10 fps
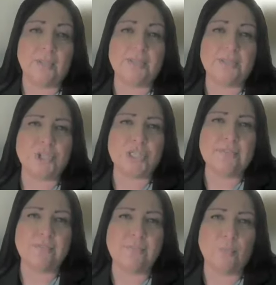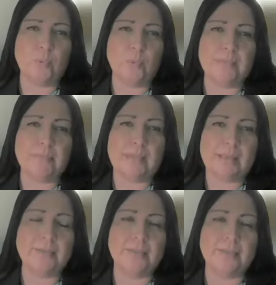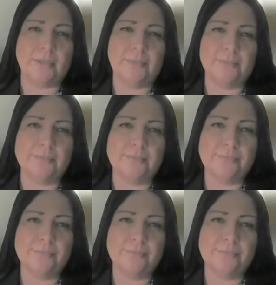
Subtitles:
look to Chief Wilma Mankiller.